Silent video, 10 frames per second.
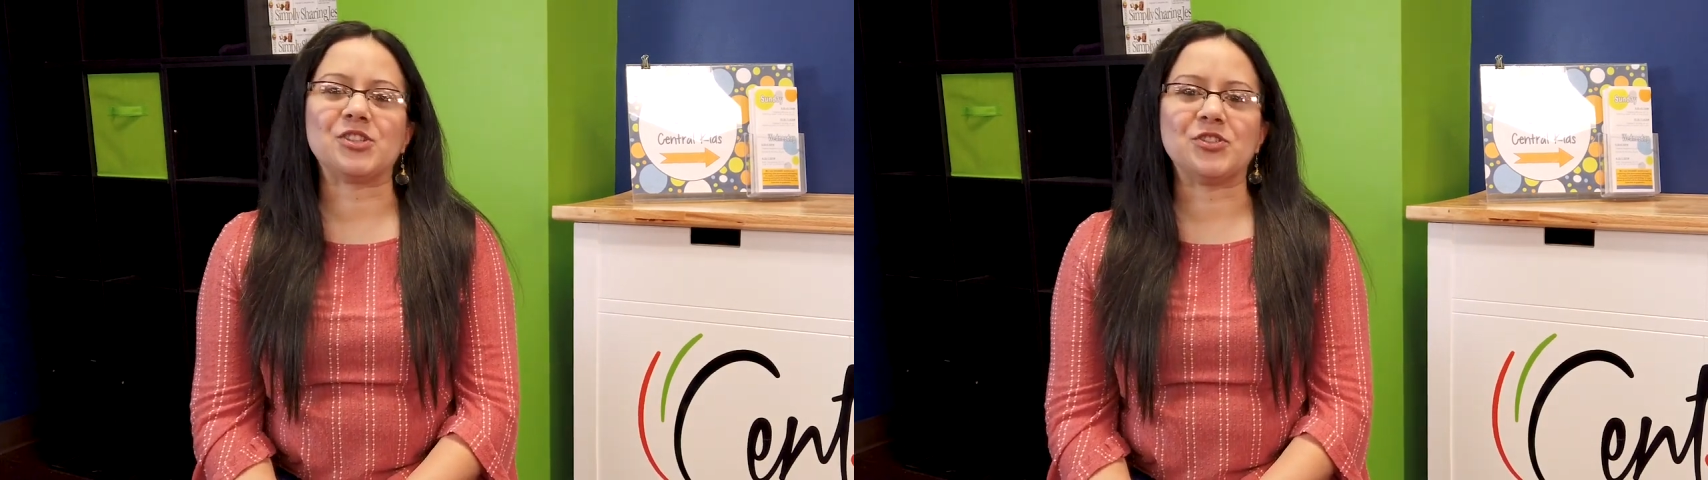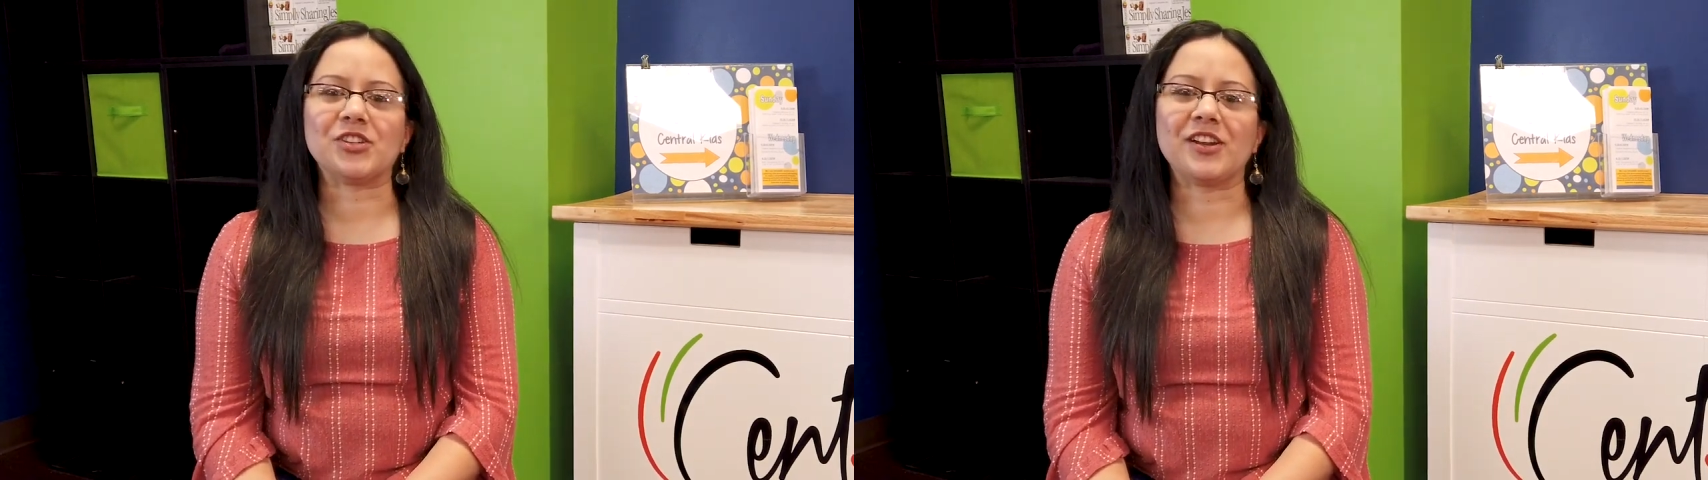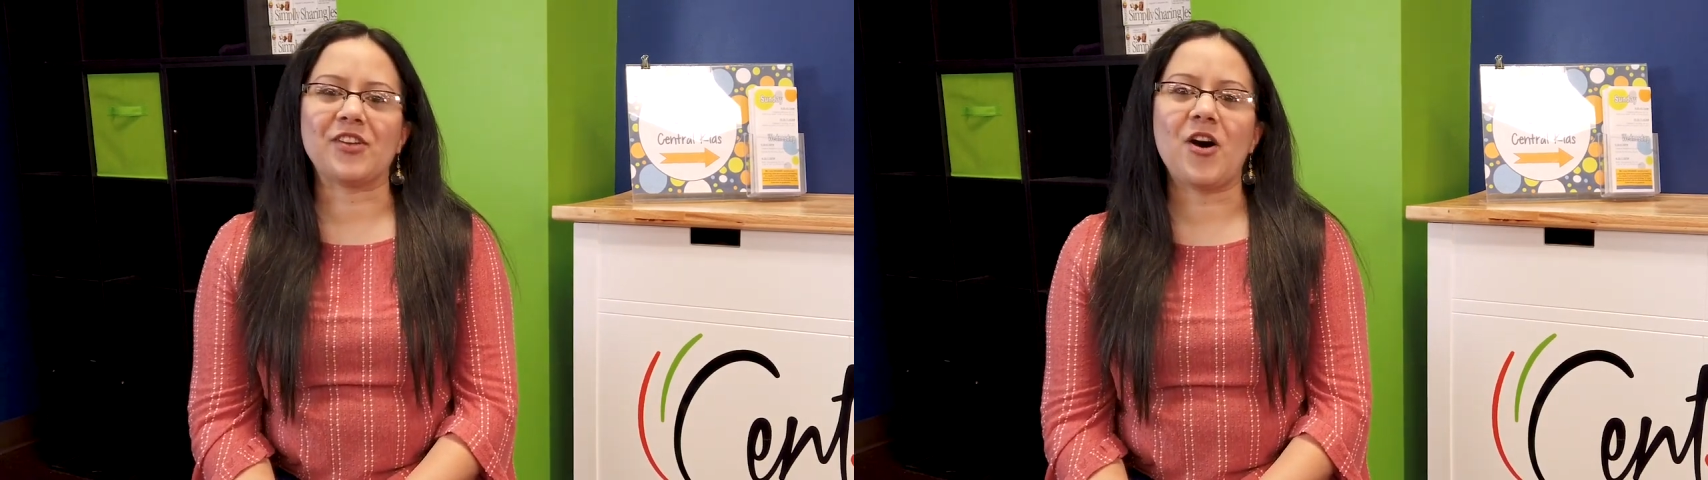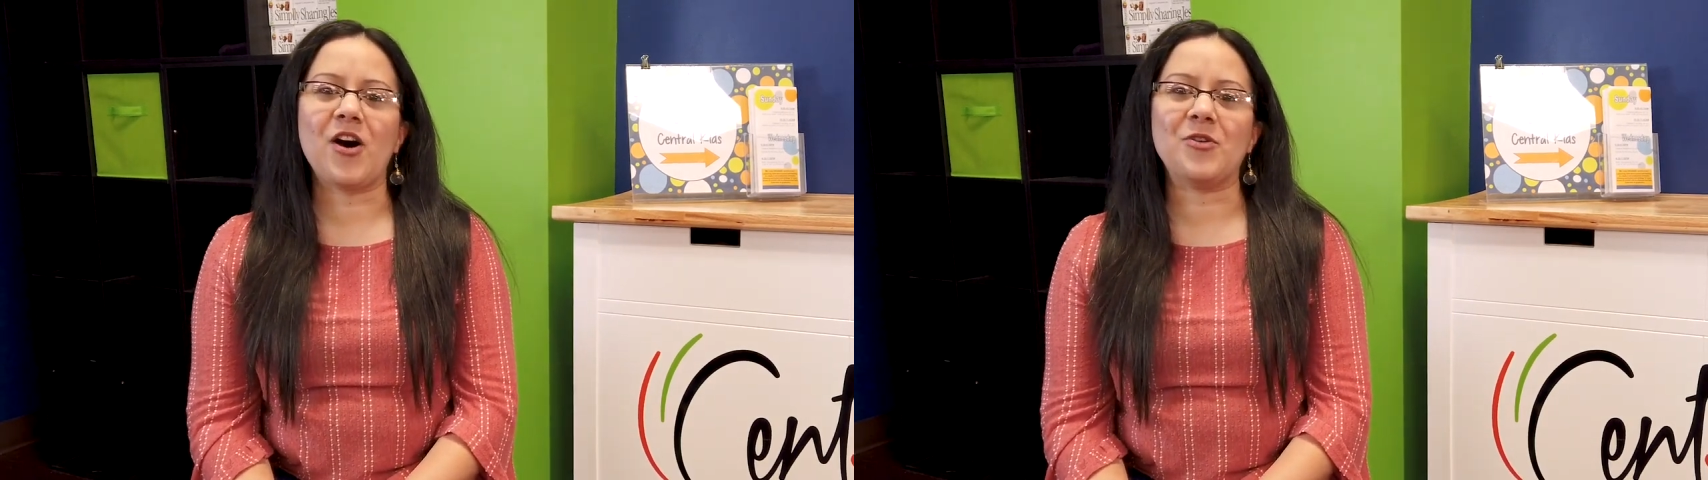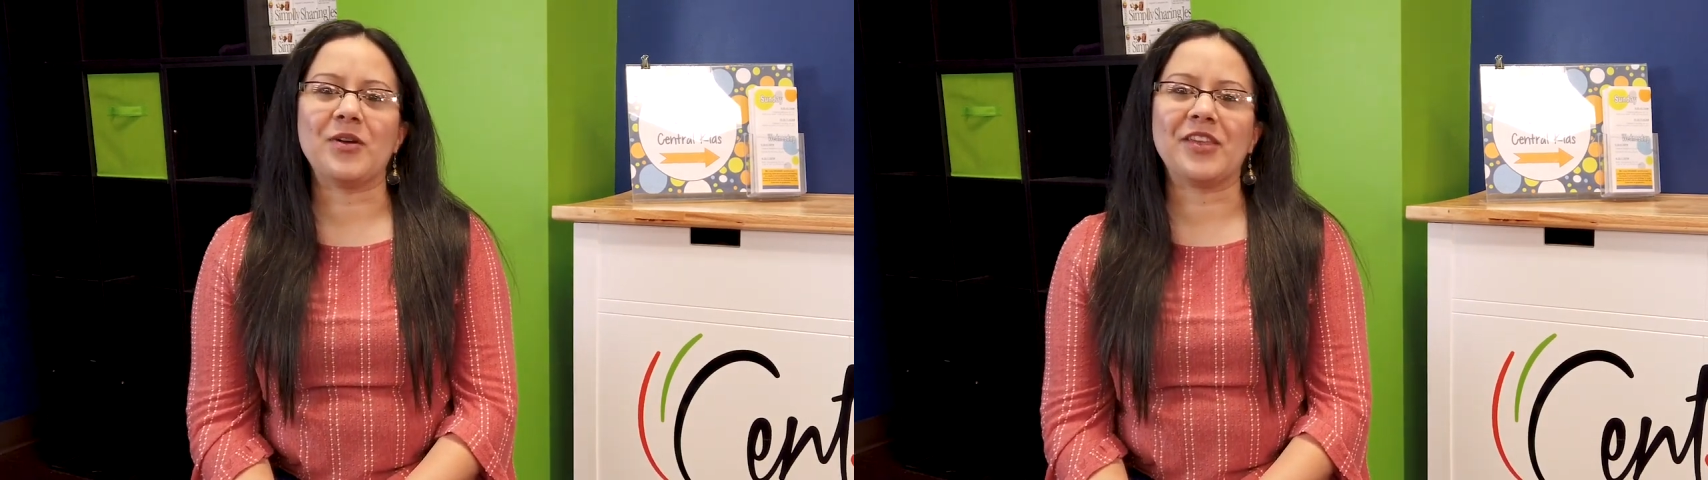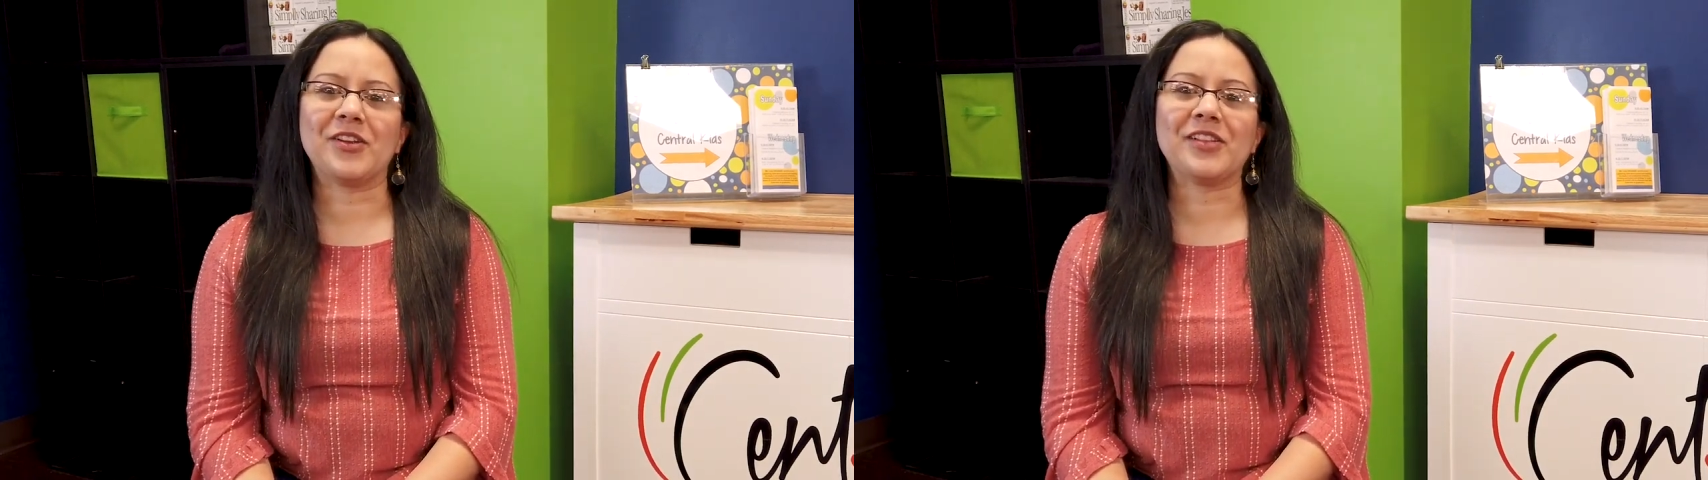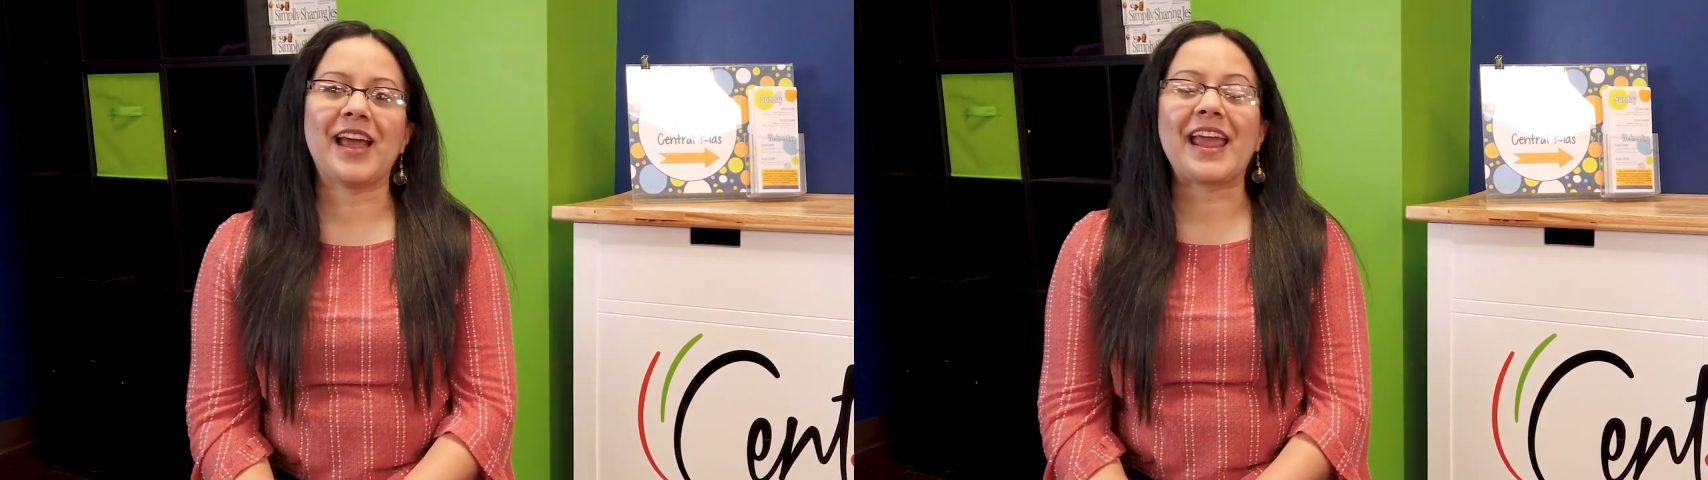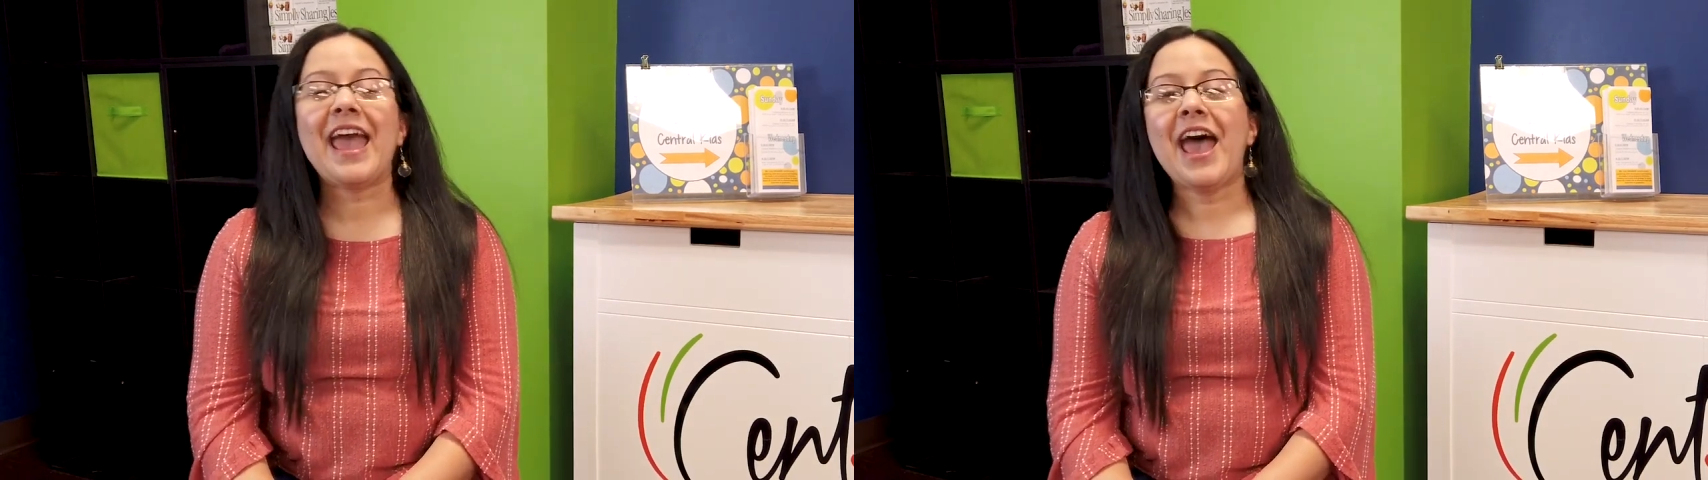children in the hallway and they're
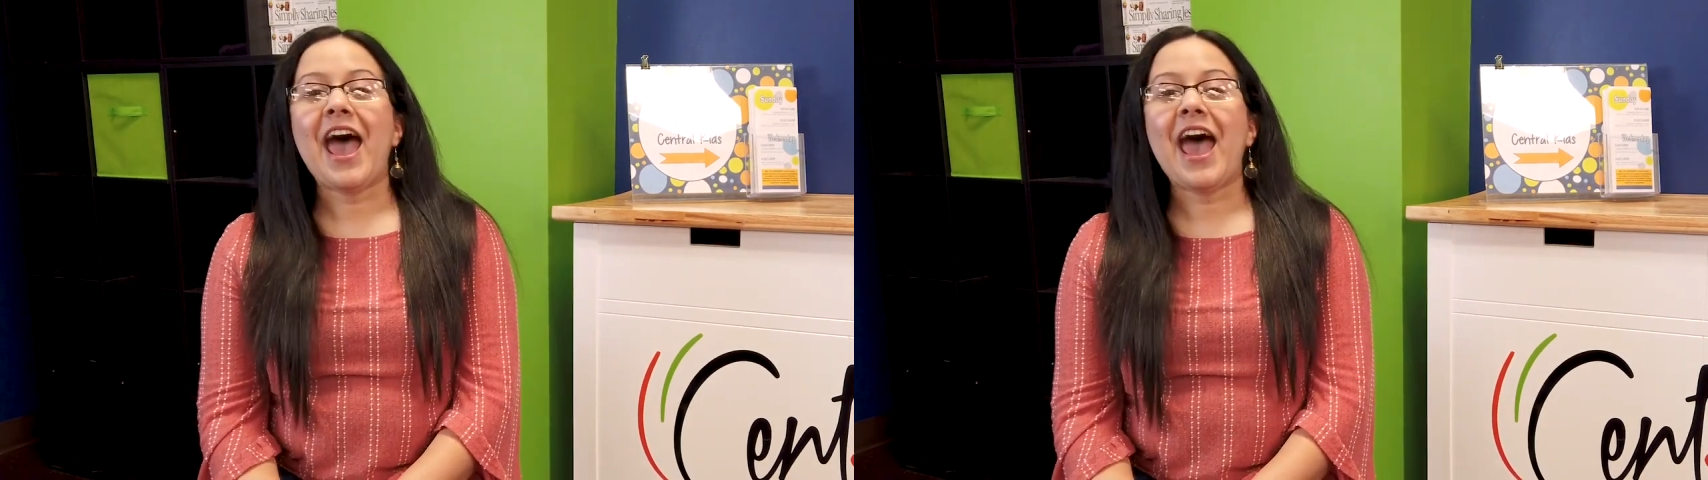like,